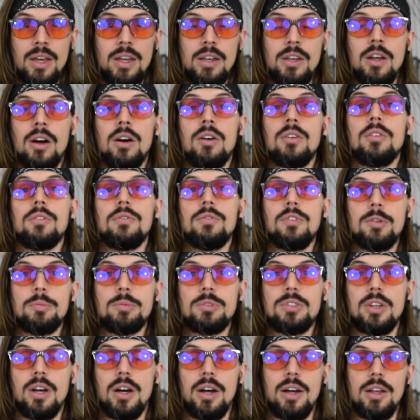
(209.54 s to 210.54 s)
Now, on the
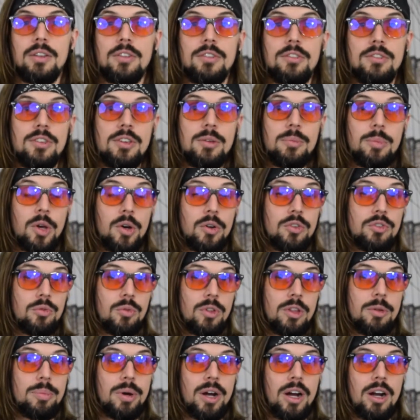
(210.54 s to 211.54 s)
flip side, CBO is
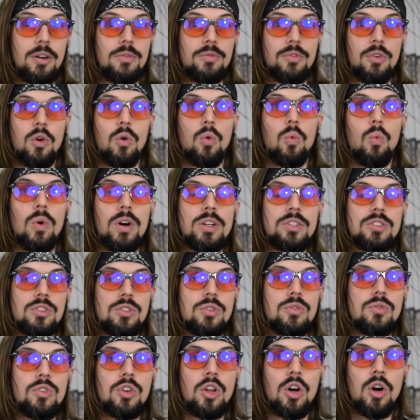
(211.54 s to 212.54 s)
really powerful once
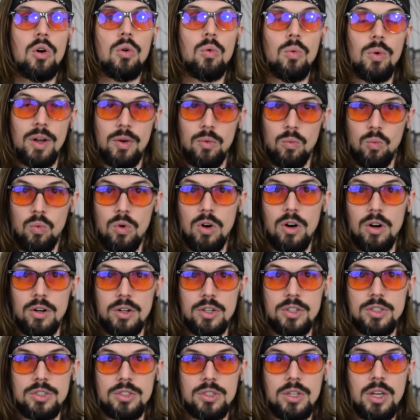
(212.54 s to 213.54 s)
you know what
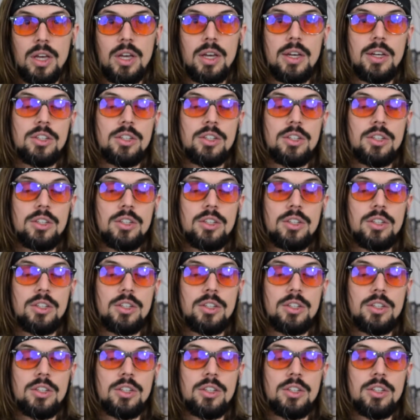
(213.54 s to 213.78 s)
works.